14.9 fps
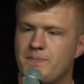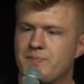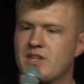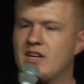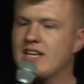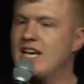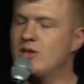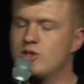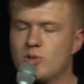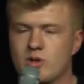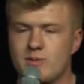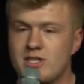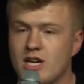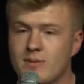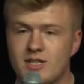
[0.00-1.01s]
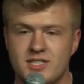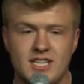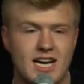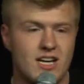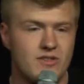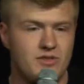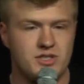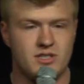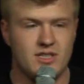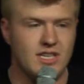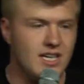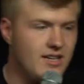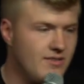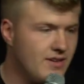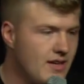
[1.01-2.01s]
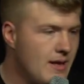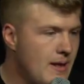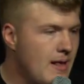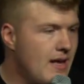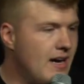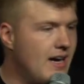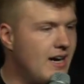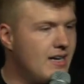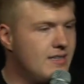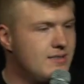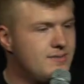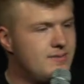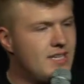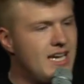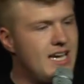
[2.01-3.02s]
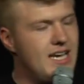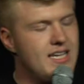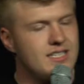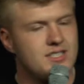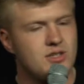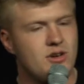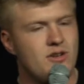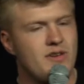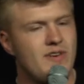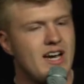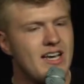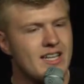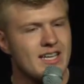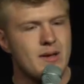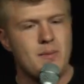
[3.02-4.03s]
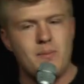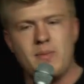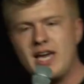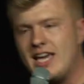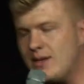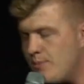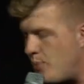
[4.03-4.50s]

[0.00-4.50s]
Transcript: Okay, so we're going to be talking about sacrificial love. And so if I had like a main